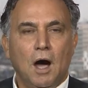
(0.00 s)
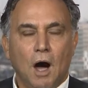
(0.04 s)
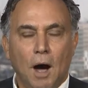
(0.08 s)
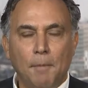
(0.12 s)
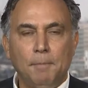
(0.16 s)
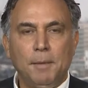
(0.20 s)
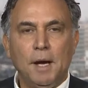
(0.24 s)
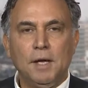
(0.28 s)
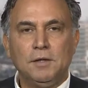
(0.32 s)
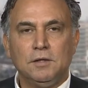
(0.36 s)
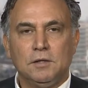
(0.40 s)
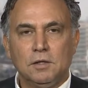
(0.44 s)

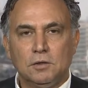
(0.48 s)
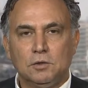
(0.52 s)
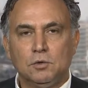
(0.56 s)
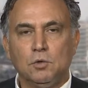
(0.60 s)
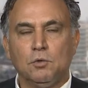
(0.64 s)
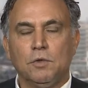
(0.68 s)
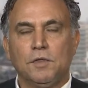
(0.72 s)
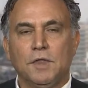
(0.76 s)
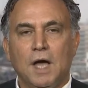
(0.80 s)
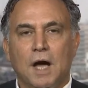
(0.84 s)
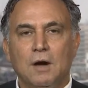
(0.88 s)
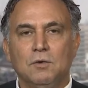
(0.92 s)
Up until
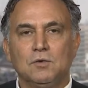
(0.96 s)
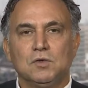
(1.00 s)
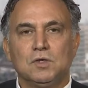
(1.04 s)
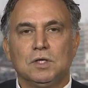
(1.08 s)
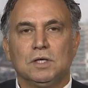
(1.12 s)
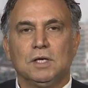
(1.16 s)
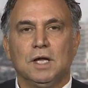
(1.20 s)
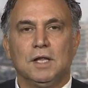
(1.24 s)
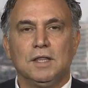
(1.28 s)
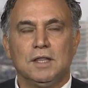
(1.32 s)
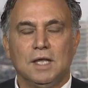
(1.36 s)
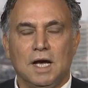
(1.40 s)

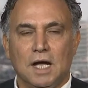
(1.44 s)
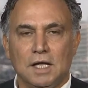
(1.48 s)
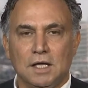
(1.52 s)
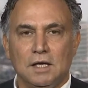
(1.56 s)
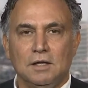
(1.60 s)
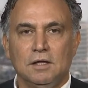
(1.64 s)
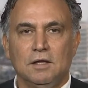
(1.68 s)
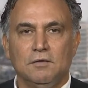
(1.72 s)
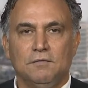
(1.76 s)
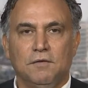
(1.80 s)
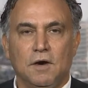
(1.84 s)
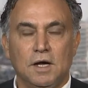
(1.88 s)
2000 and
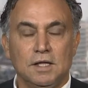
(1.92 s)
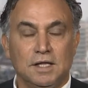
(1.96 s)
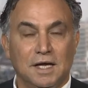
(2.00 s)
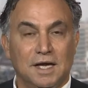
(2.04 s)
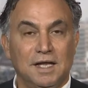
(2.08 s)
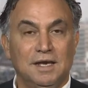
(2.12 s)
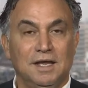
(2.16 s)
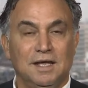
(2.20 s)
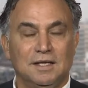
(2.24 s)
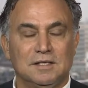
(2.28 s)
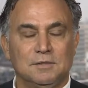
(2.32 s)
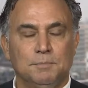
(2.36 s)
that
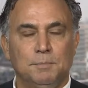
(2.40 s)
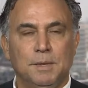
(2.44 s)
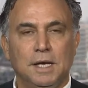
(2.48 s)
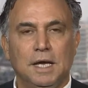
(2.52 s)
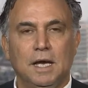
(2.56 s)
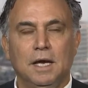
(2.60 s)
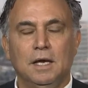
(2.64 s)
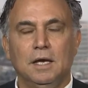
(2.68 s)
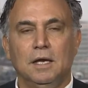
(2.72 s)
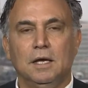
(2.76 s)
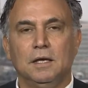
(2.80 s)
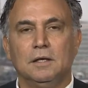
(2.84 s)
intifada in its
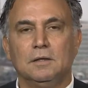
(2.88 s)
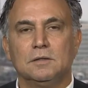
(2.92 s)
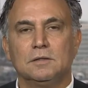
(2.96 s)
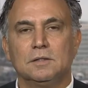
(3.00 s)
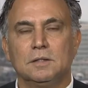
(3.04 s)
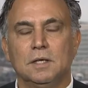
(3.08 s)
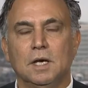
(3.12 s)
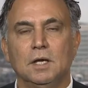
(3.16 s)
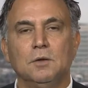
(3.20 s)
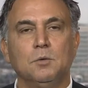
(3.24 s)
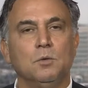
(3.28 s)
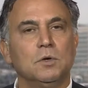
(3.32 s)

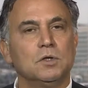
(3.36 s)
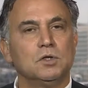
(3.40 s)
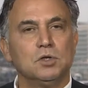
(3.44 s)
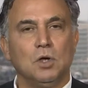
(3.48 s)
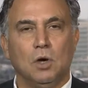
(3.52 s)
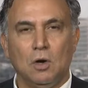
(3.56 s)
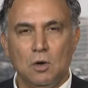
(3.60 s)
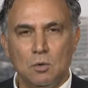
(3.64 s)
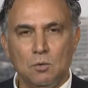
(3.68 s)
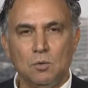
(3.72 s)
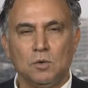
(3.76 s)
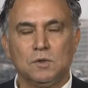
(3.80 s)
beginnings, it
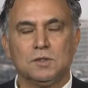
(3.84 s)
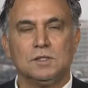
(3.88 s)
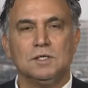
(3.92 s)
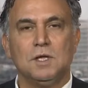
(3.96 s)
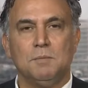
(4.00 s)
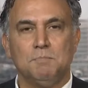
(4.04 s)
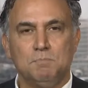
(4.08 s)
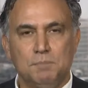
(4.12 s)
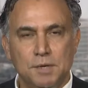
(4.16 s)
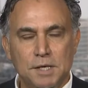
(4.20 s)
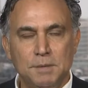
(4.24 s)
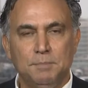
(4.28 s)
was always
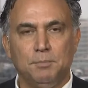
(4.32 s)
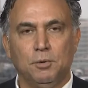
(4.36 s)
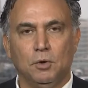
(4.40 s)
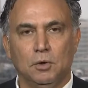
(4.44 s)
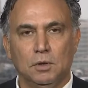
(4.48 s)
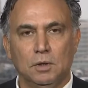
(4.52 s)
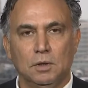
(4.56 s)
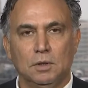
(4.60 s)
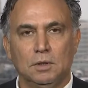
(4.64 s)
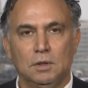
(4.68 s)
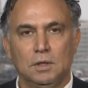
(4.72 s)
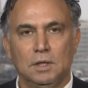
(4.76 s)
the
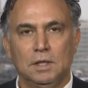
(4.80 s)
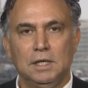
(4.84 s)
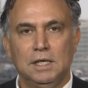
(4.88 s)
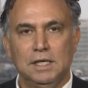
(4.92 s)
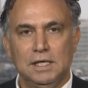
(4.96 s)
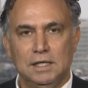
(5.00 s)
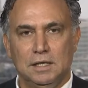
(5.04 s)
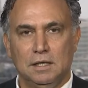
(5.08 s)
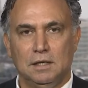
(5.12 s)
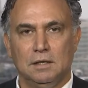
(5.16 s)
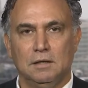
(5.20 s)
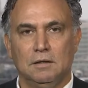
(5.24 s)
people
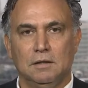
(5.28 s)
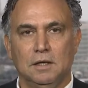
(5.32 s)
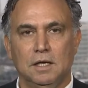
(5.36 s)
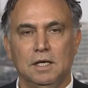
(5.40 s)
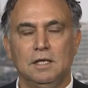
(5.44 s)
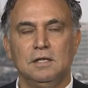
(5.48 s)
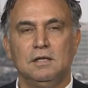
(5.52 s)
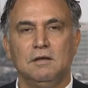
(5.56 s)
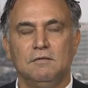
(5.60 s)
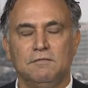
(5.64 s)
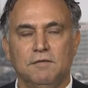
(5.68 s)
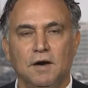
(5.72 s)
leading
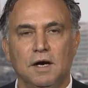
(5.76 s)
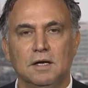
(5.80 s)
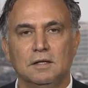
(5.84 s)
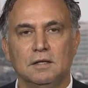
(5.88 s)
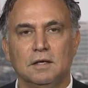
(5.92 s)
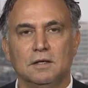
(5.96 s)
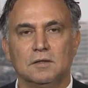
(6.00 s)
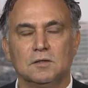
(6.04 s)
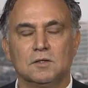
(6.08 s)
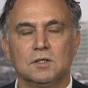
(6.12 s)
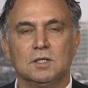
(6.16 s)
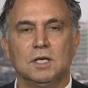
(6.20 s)
the
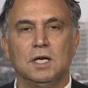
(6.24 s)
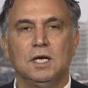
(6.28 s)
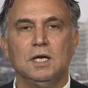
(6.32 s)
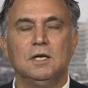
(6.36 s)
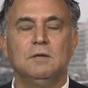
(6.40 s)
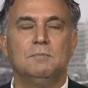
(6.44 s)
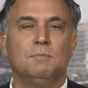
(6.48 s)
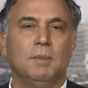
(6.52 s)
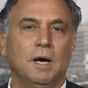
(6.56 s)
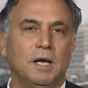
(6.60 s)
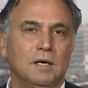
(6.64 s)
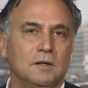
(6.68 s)
intifadas
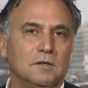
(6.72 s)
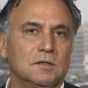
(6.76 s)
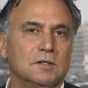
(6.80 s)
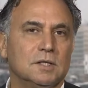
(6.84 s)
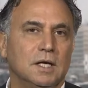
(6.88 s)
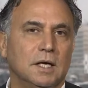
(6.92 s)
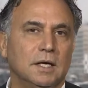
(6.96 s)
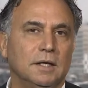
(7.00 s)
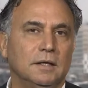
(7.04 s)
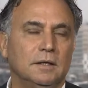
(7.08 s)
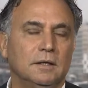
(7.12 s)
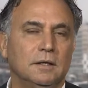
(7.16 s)
in
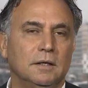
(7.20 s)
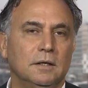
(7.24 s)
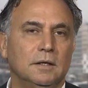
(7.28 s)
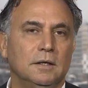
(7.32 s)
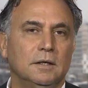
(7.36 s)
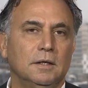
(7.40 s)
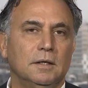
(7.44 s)
Palestine.